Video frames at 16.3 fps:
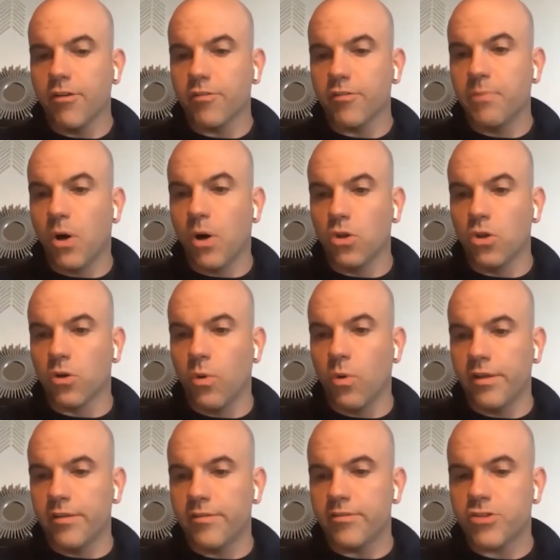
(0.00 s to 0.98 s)
There's polar
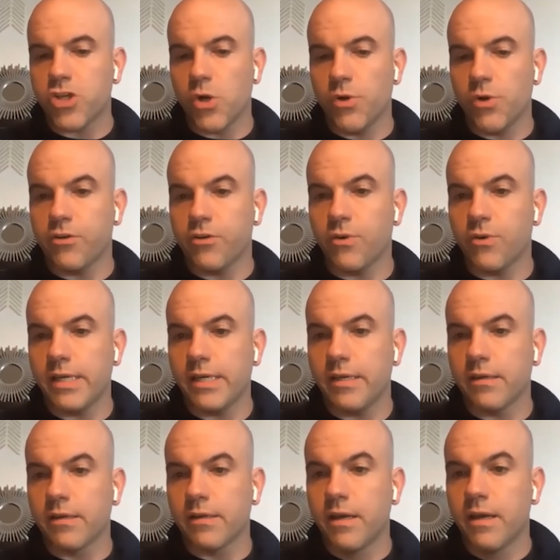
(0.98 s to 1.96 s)
ones shown in
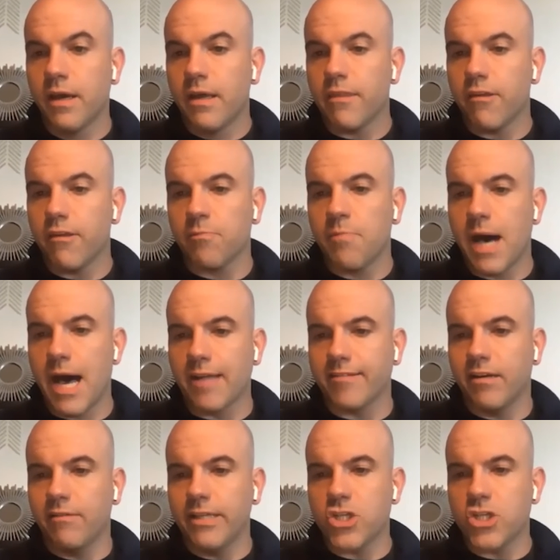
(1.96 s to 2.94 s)
green. There's
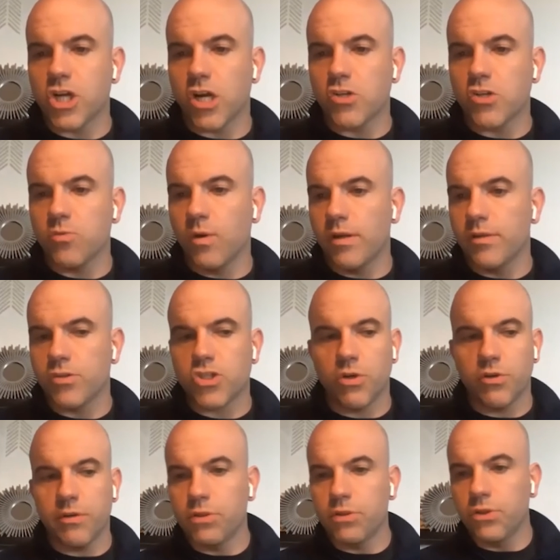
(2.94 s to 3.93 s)
positively charged ones
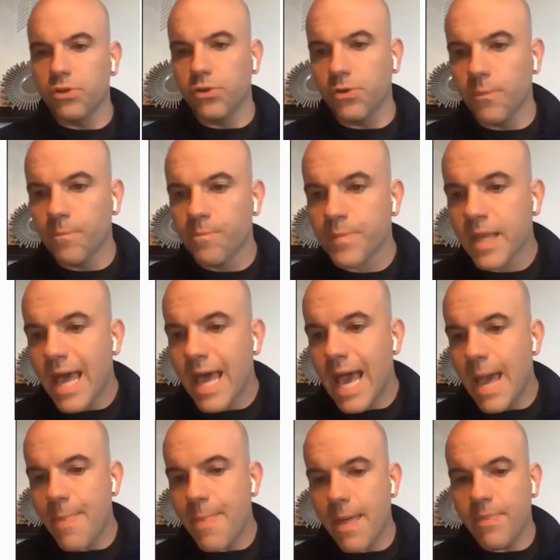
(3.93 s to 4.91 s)
shown in blue,
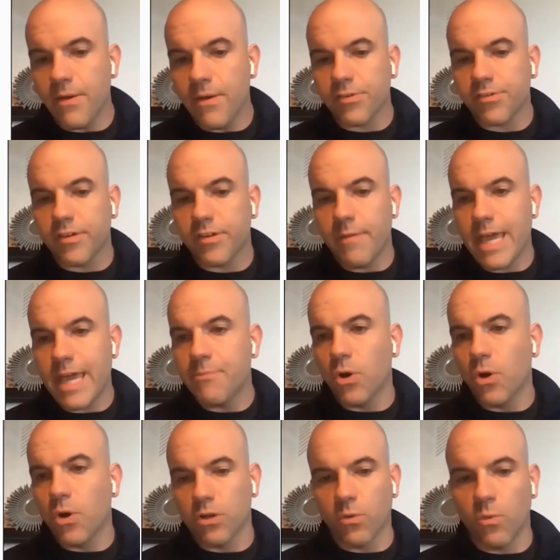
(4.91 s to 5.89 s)
and then there's some
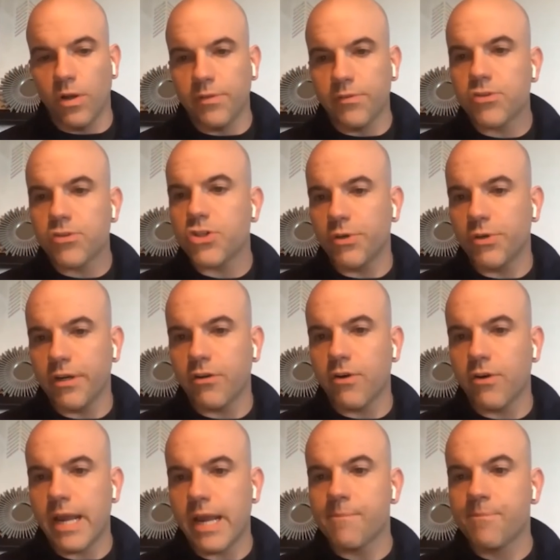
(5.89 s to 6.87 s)
apolar ones shown in
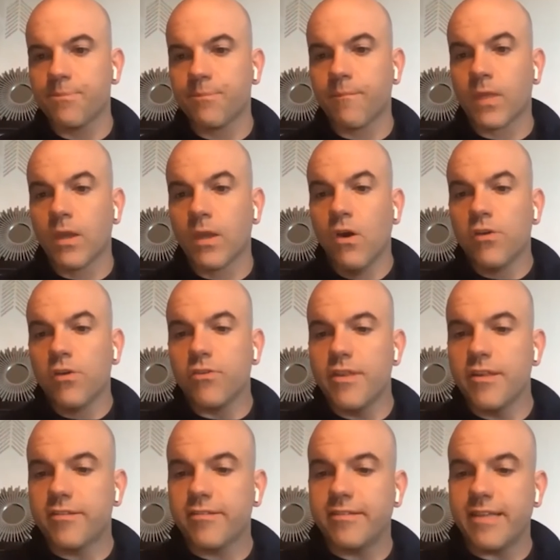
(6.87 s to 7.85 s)
gray.
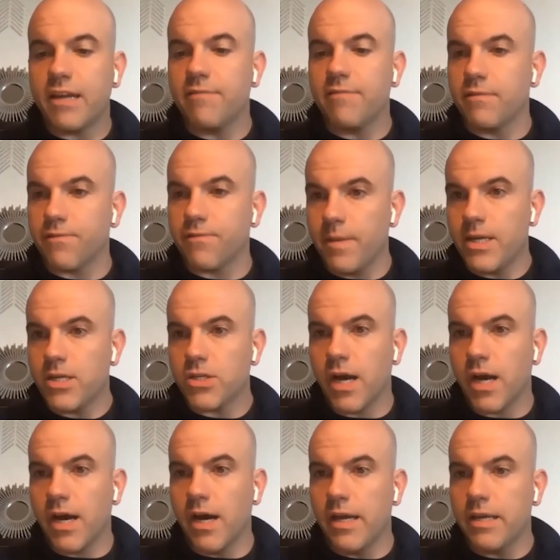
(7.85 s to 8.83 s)
So this set of
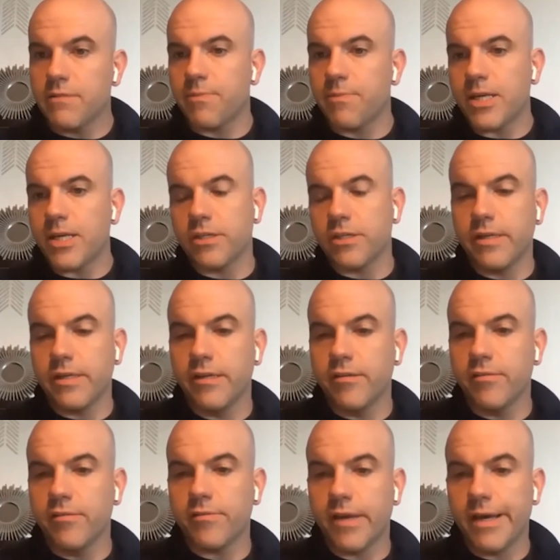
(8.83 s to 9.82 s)
information
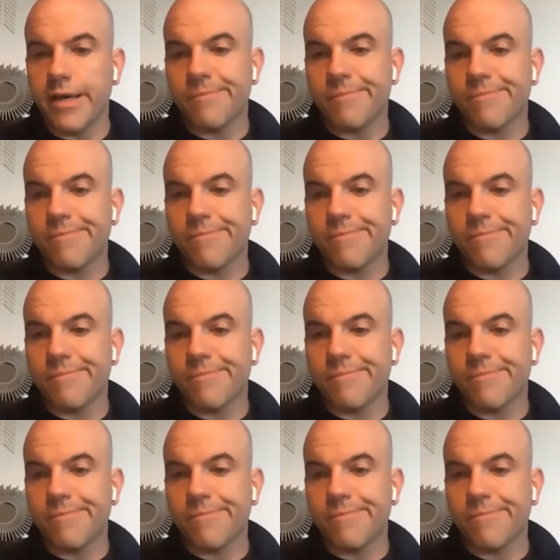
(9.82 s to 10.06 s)
is